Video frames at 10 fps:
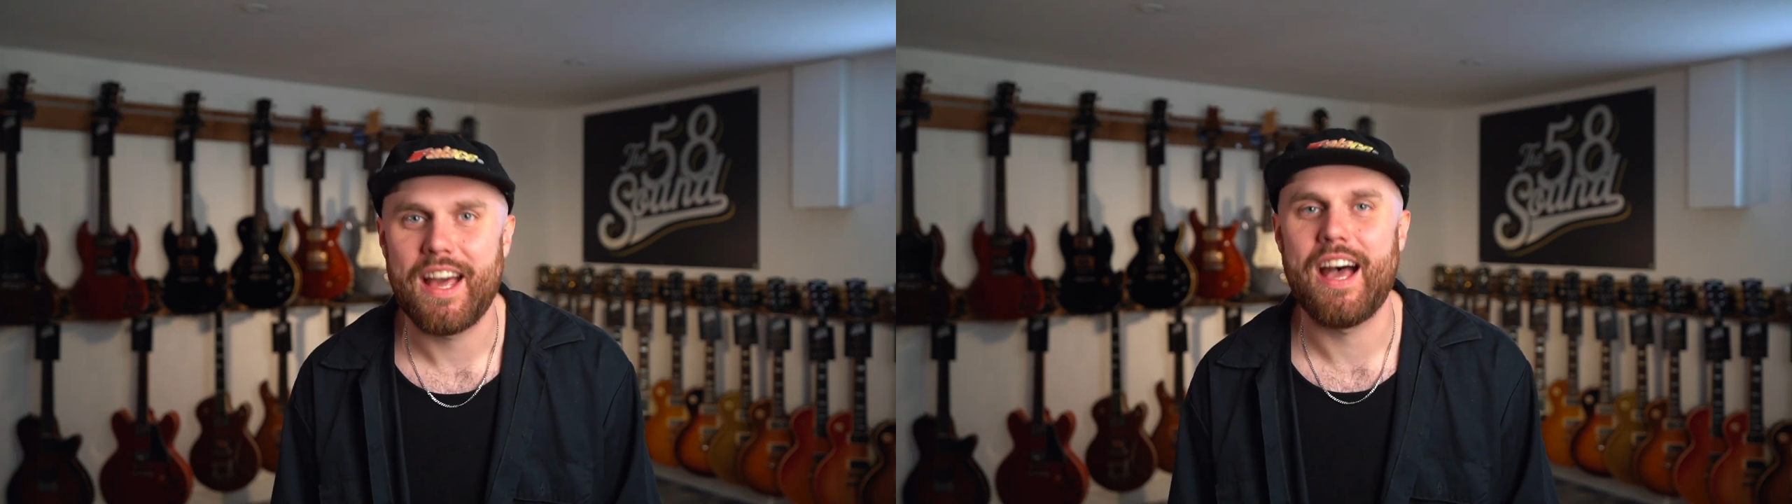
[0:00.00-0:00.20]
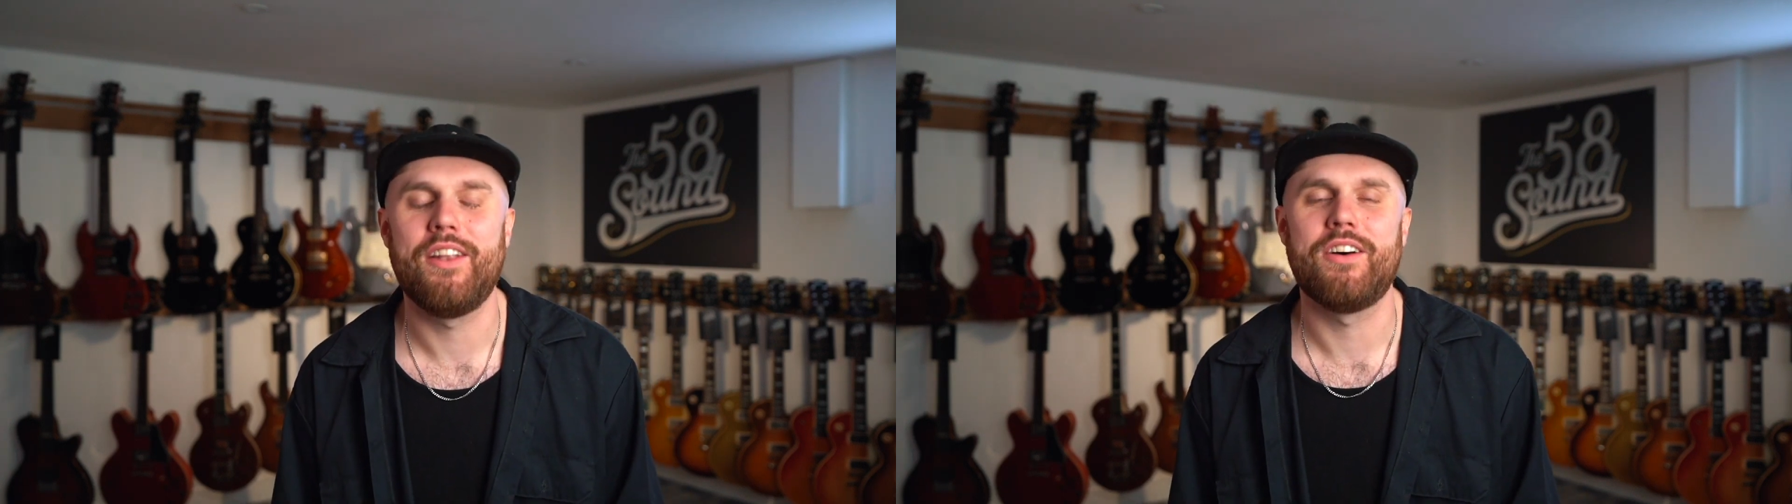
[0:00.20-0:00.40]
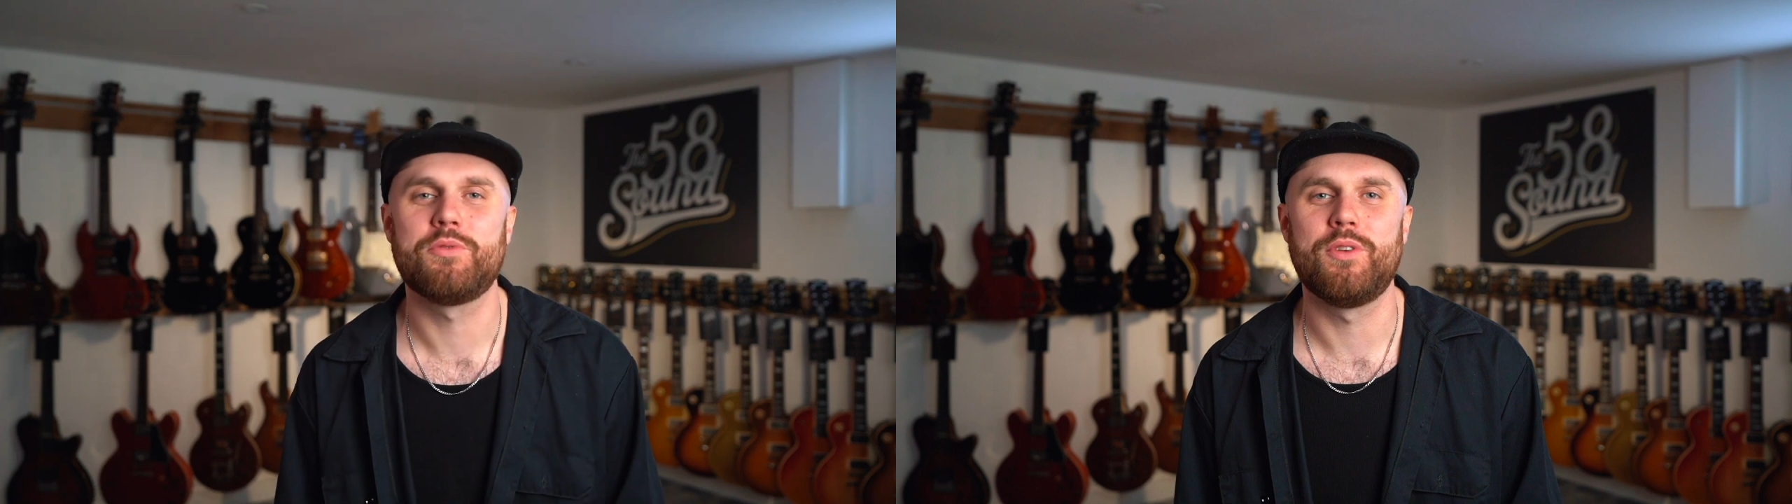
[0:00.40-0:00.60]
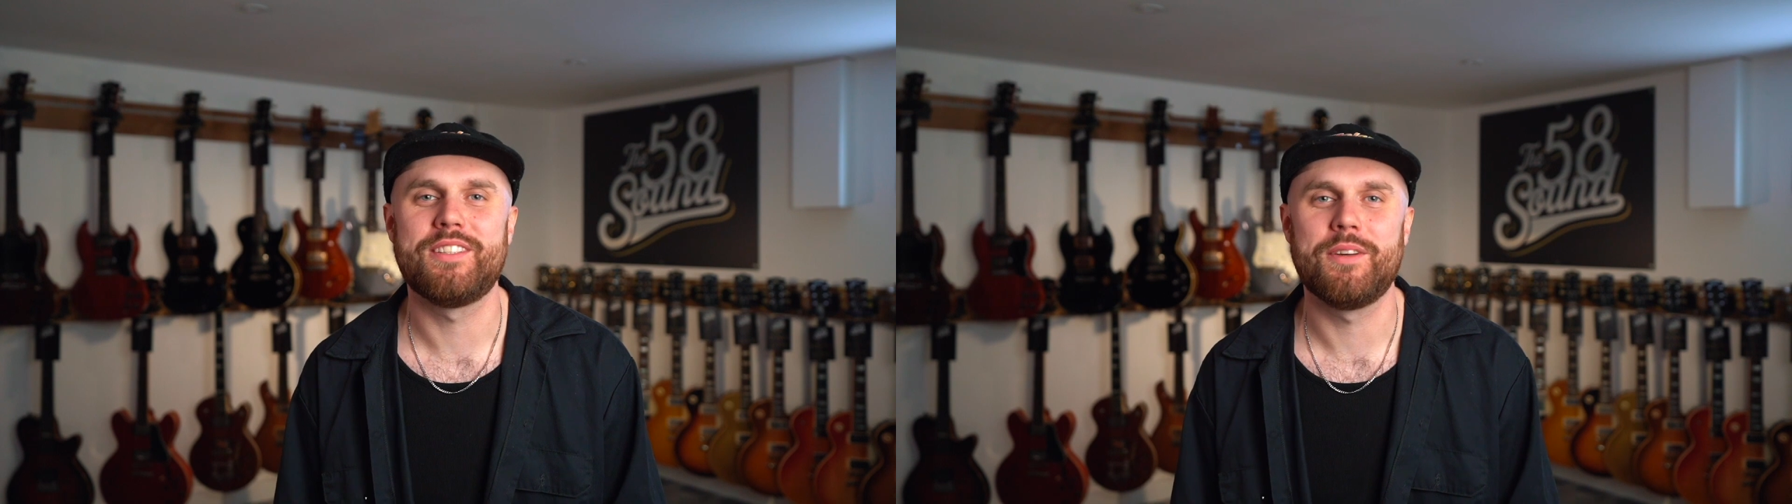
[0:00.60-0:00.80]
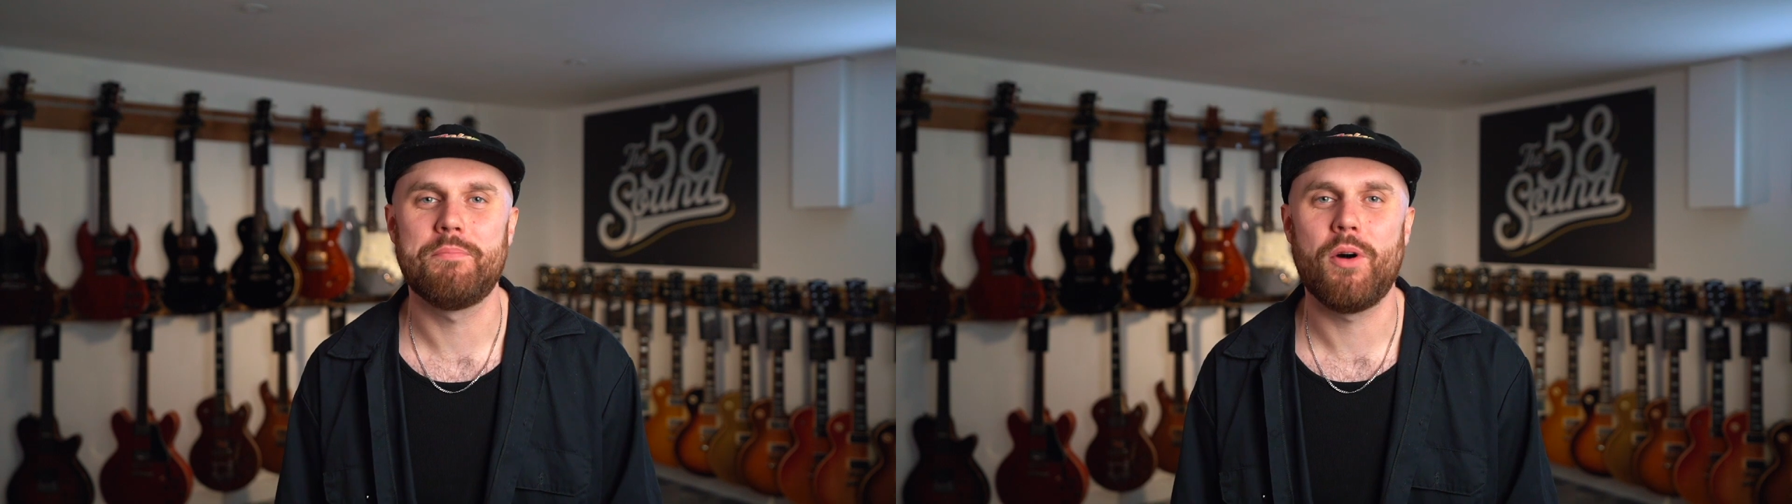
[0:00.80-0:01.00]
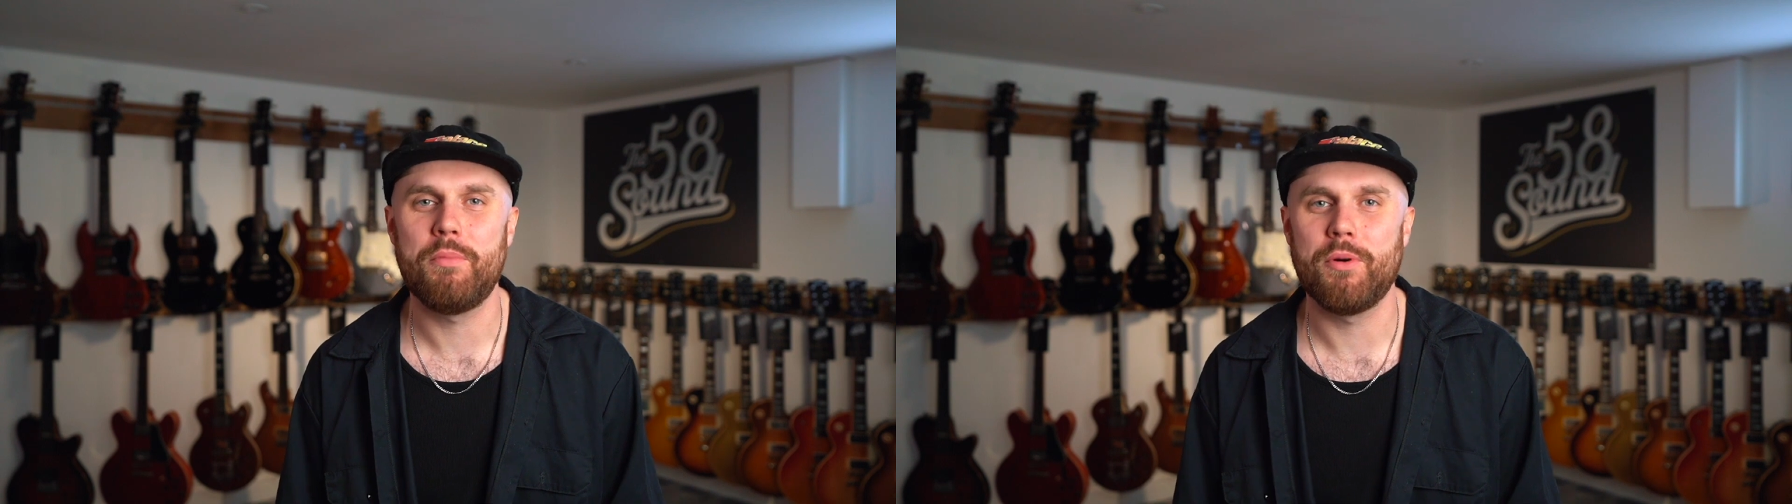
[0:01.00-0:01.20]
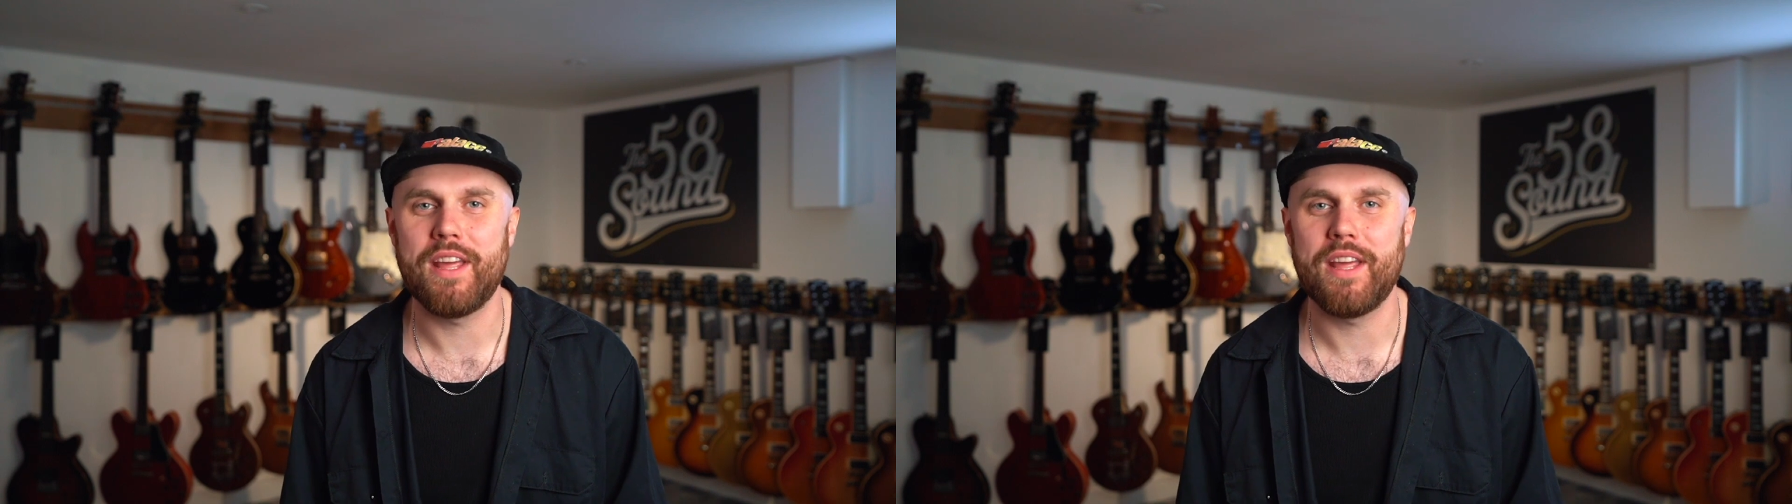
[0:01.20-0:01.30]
And I just wanted to pop on